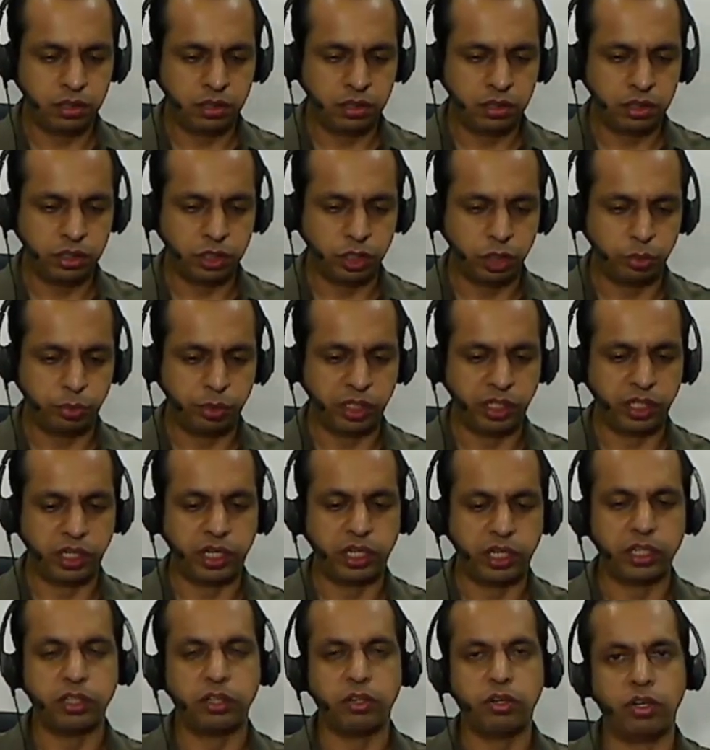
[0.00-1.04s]
should be
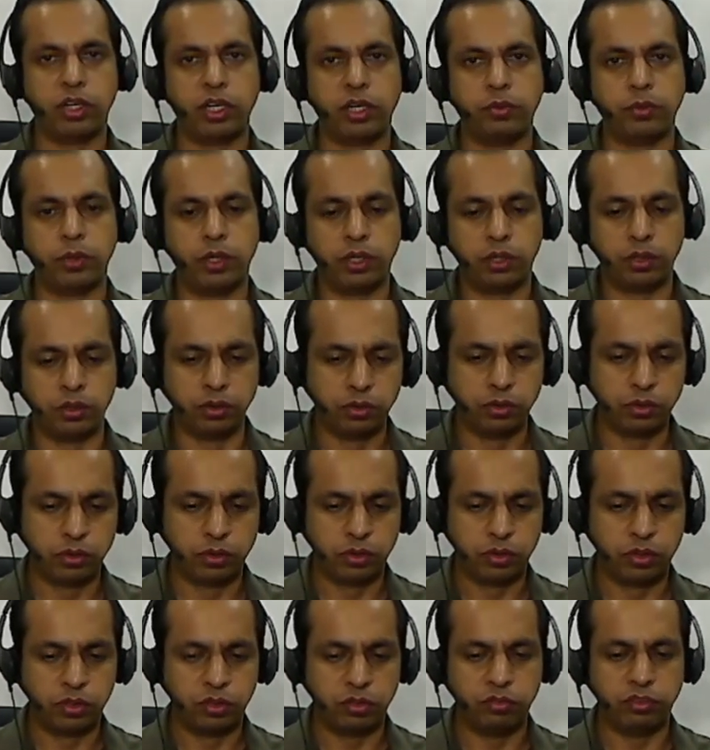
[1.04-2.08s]
greater than or equal to
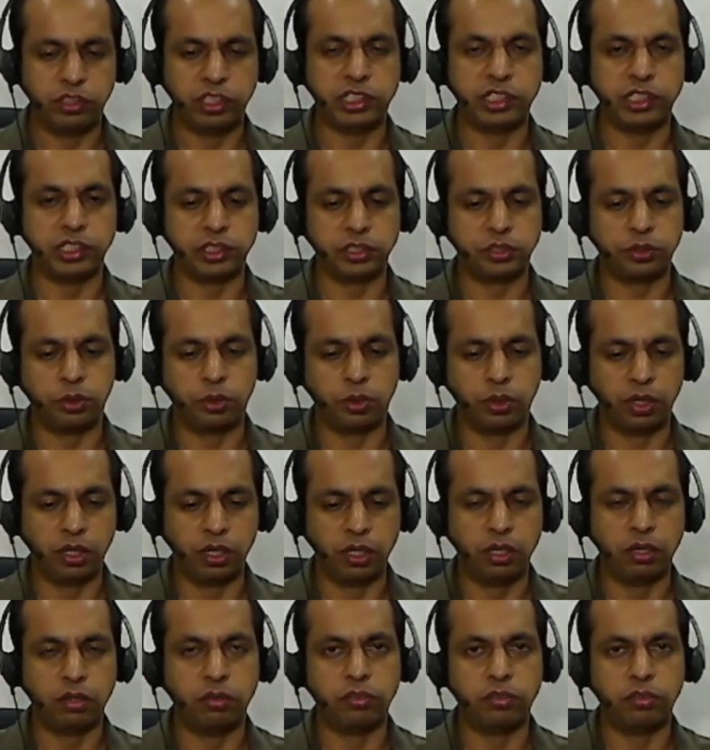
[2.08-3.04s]
VGS total,